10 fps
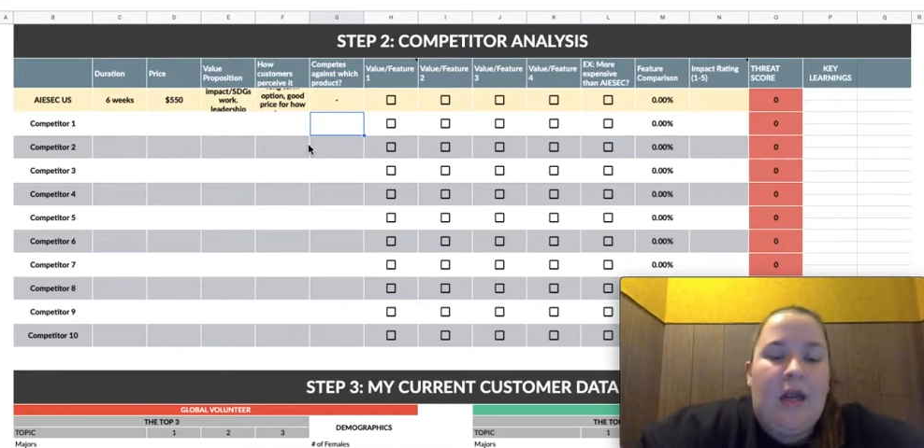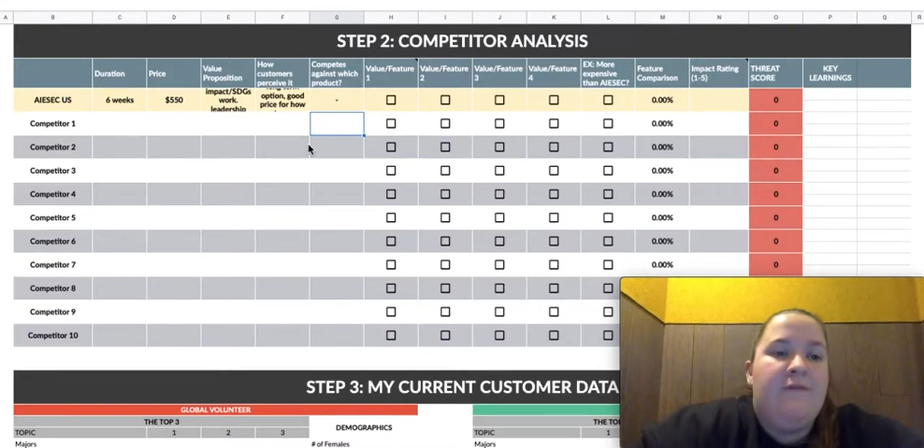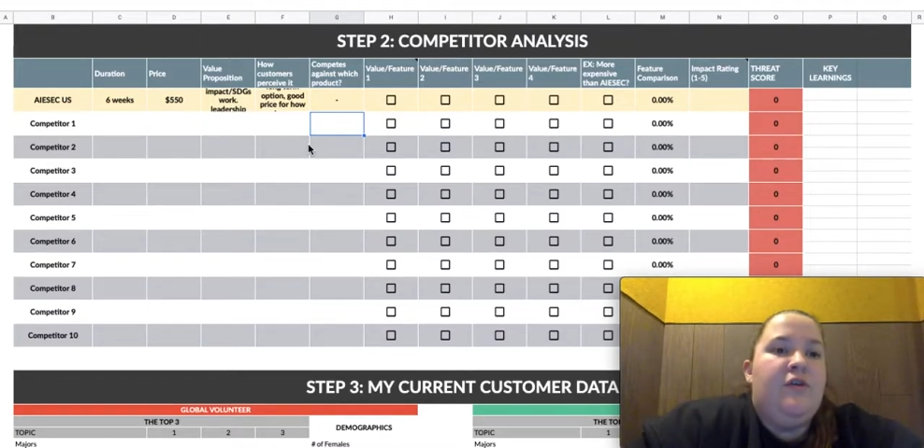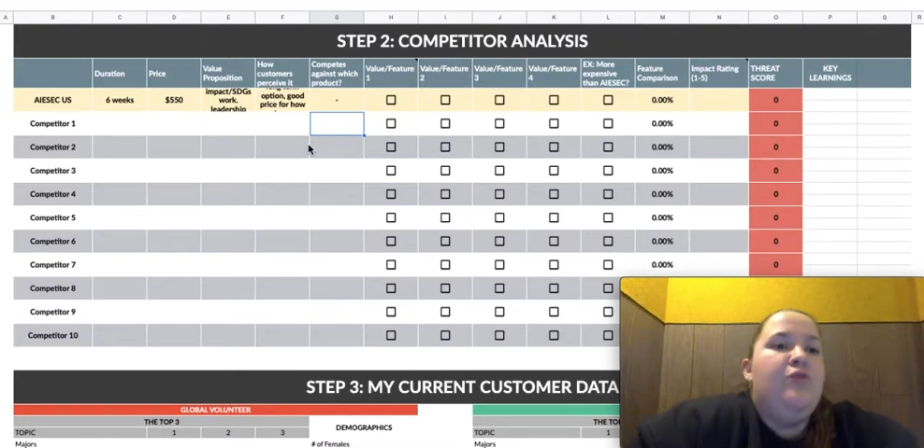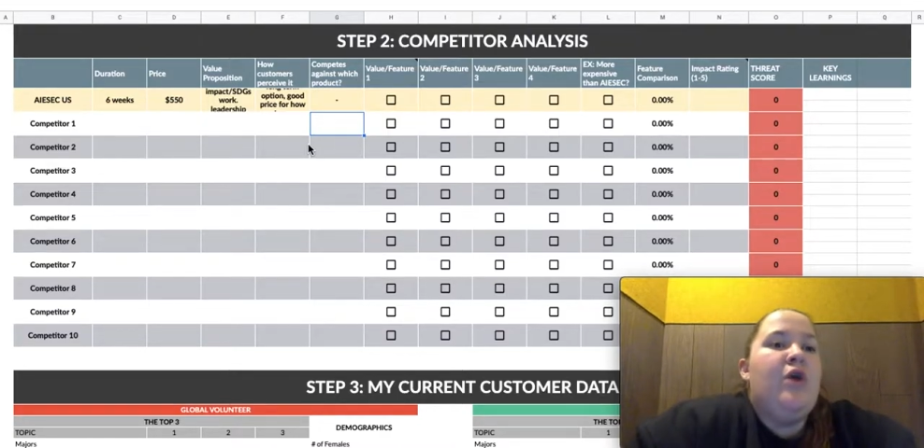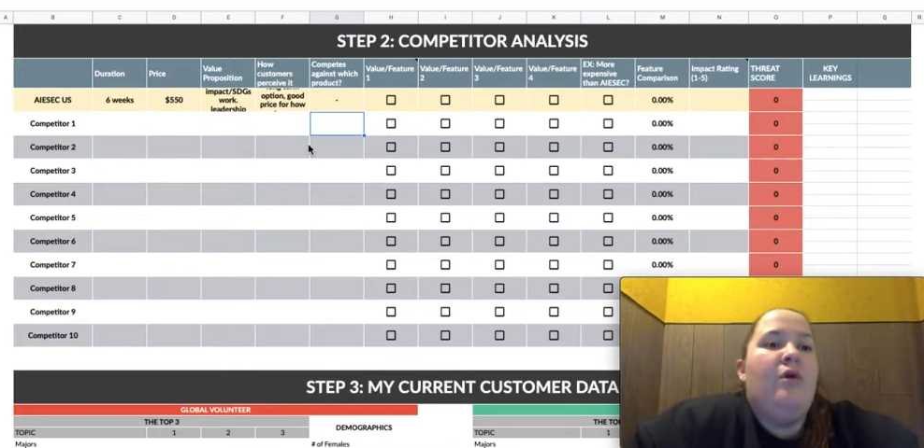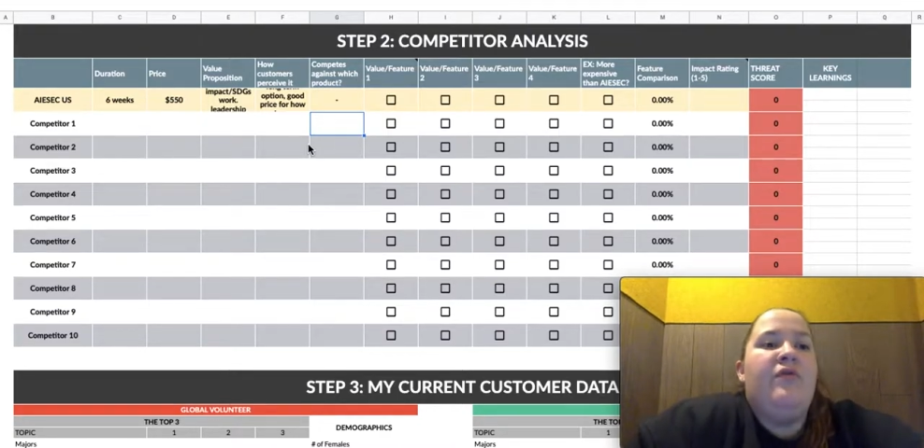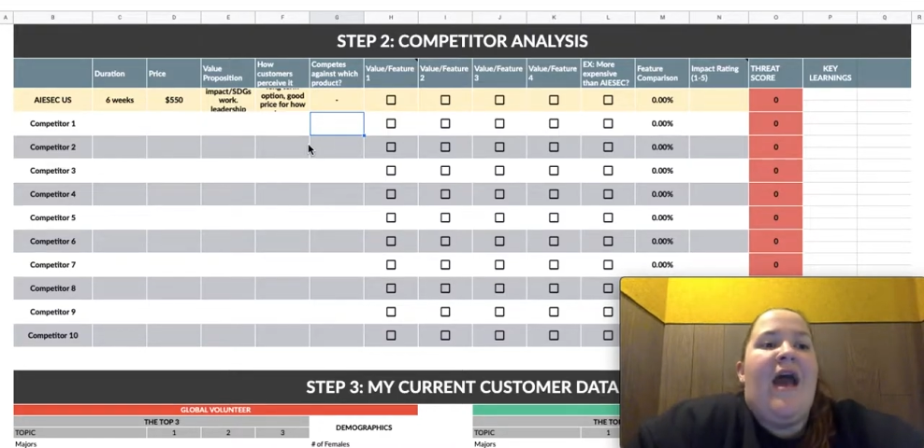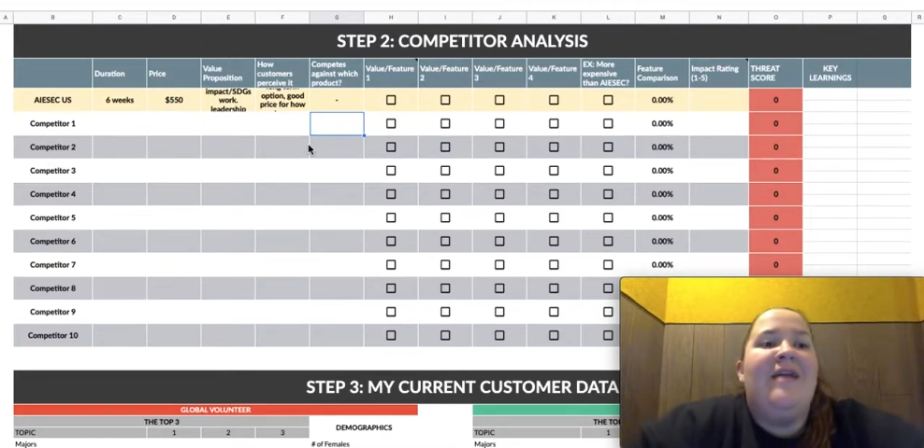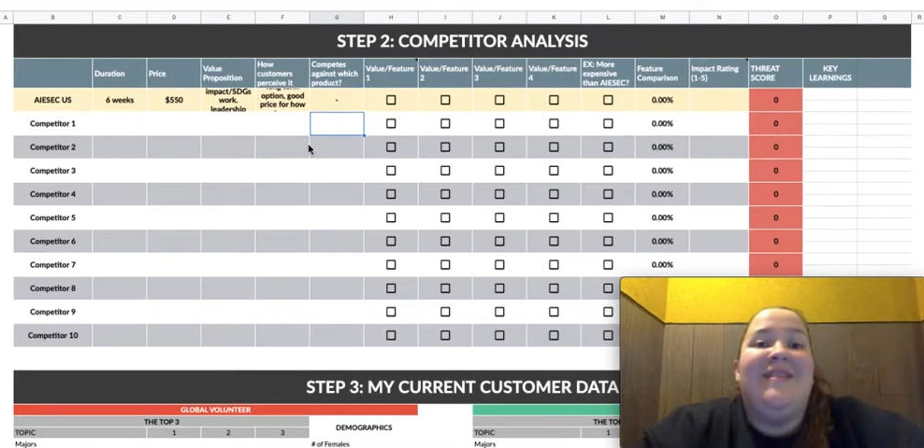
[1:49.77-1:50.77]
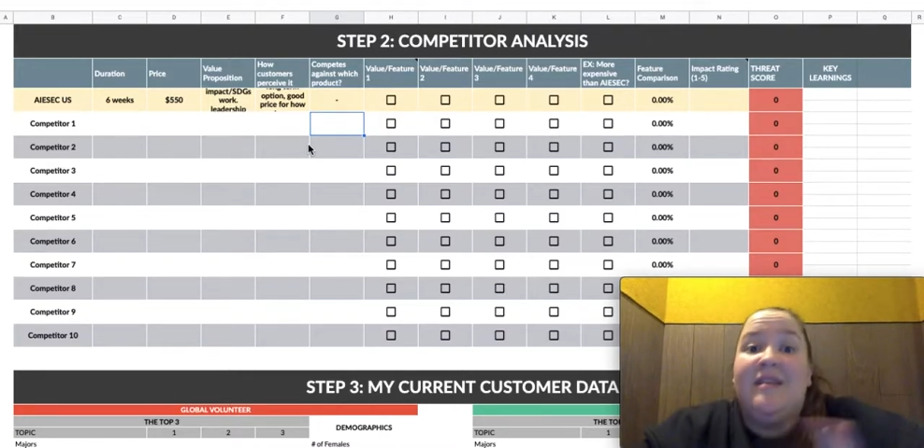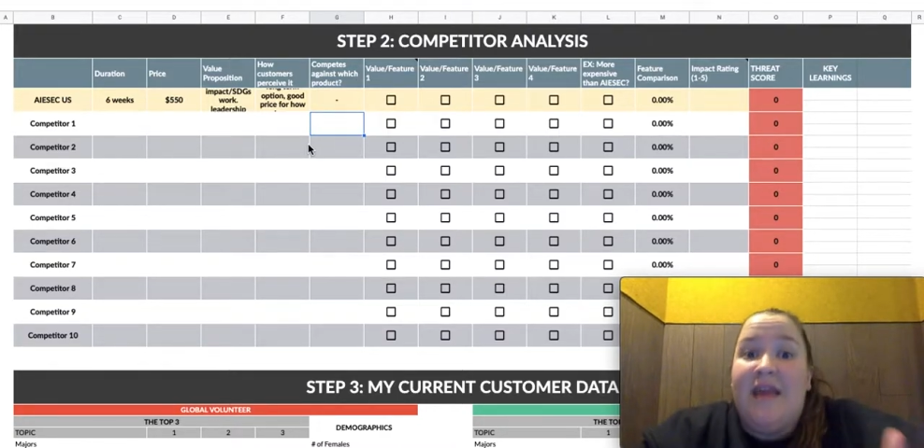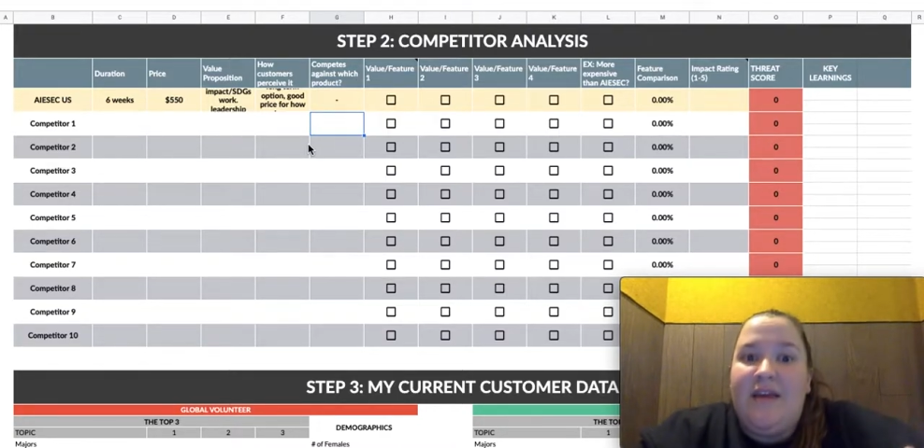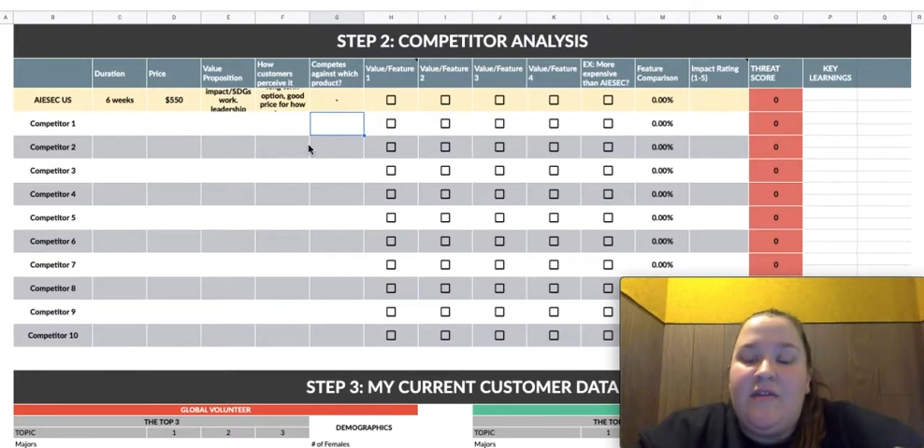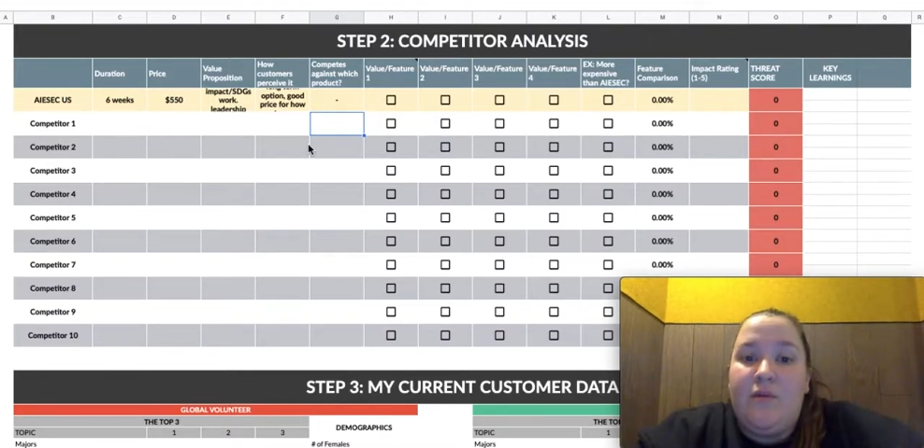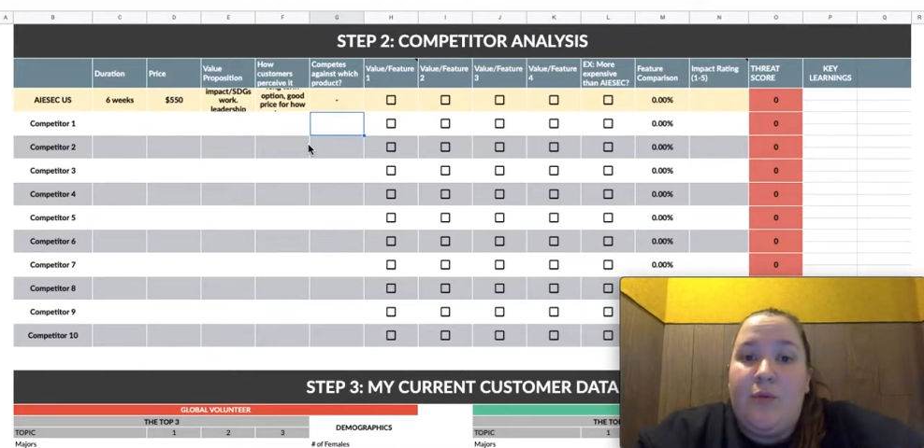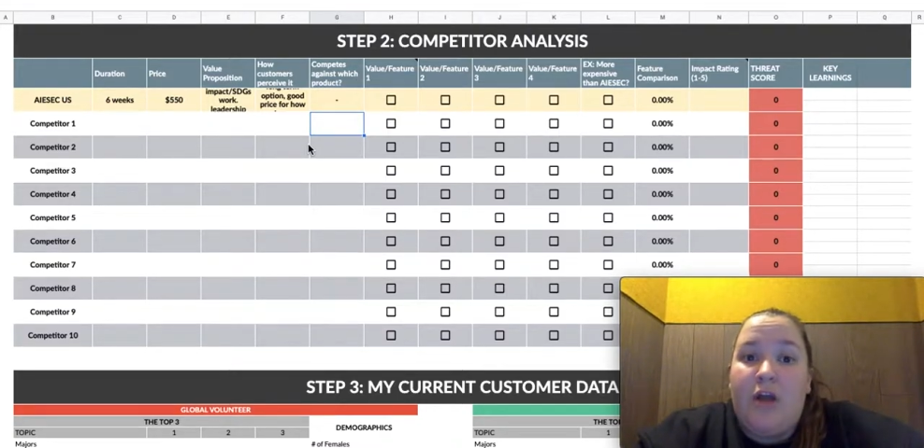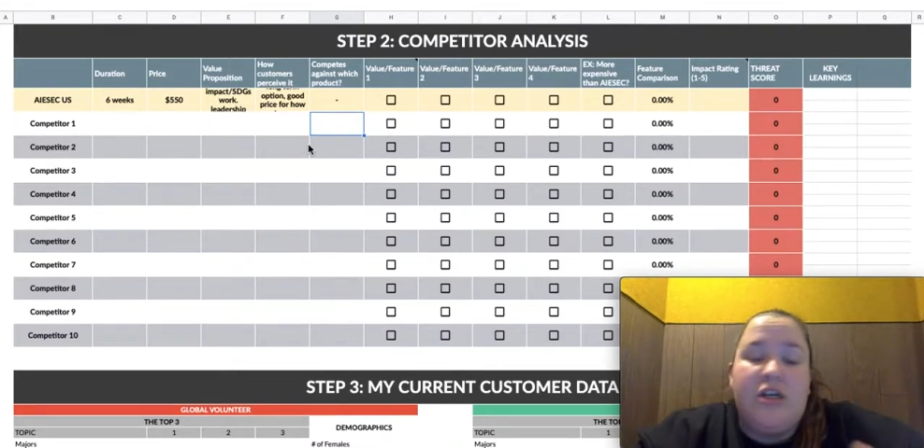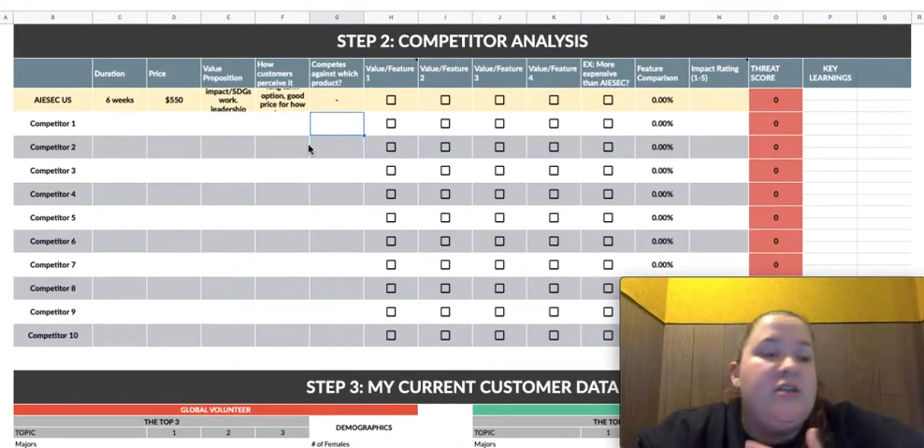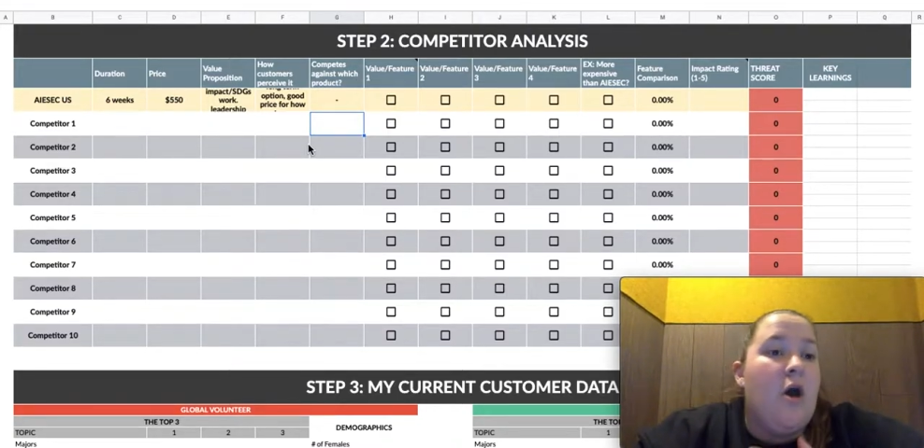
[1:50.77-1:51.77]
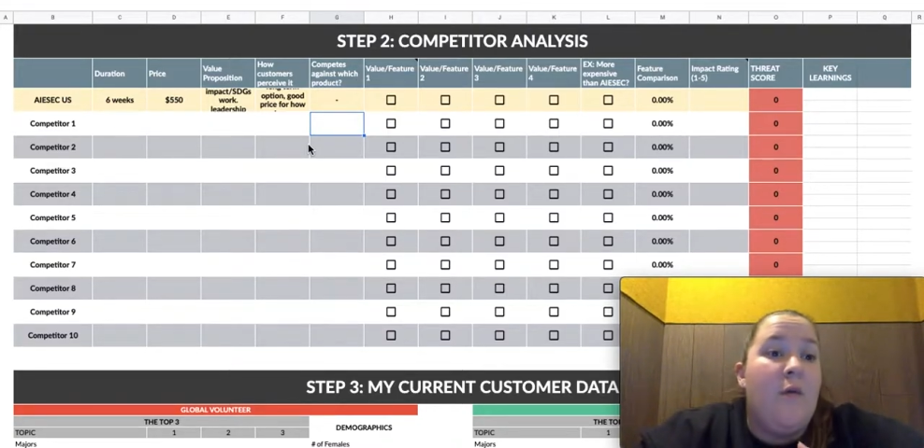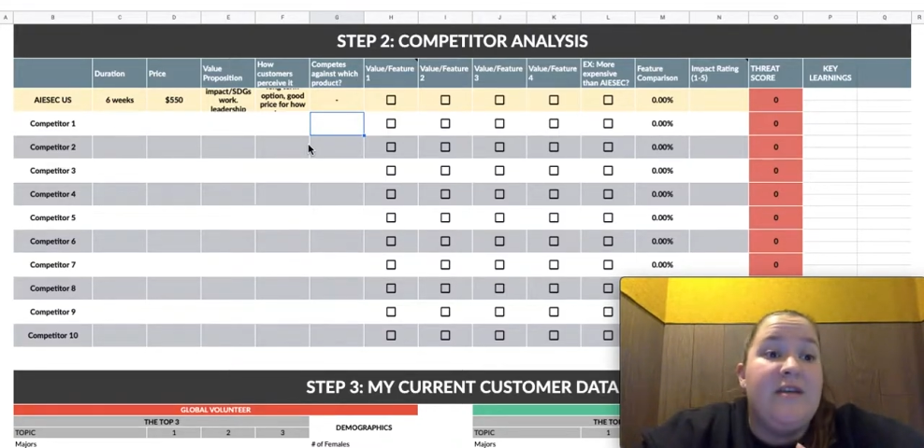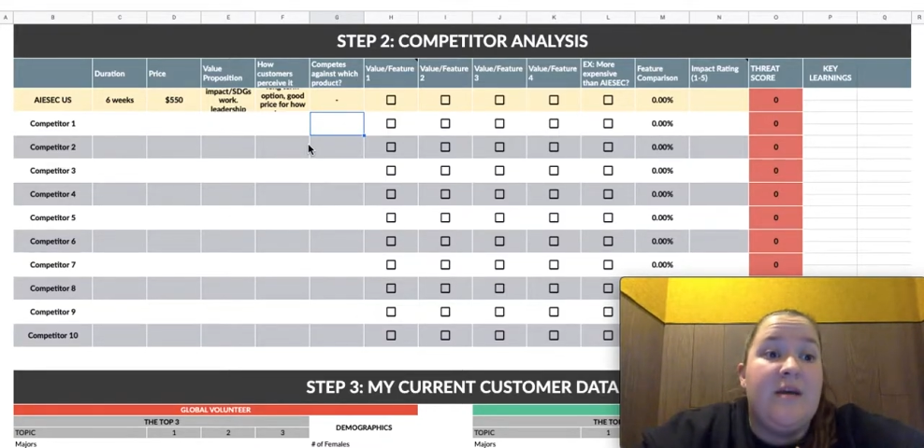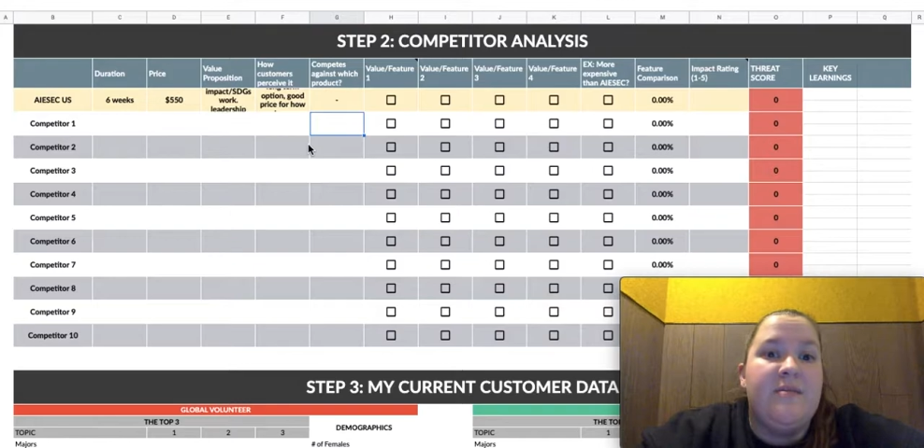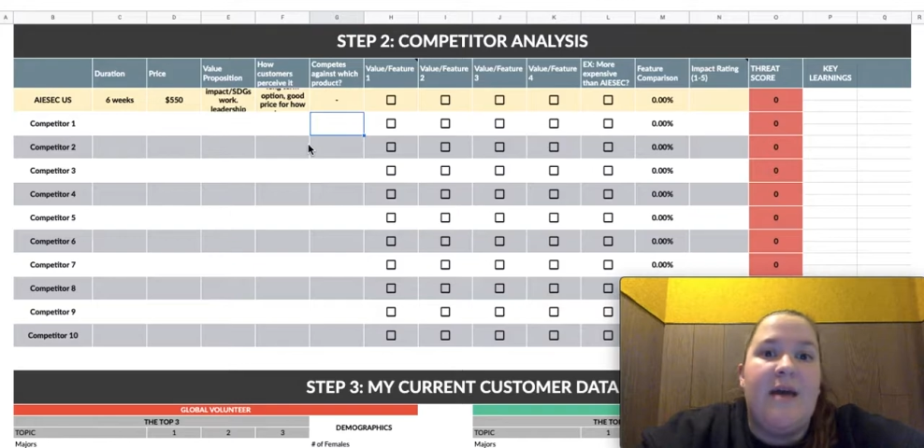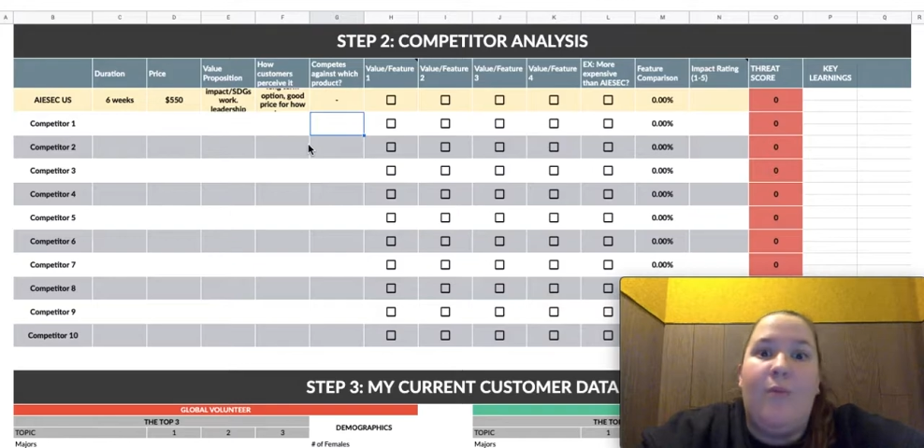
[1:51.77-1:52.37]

If you know that the length of the project always comes up,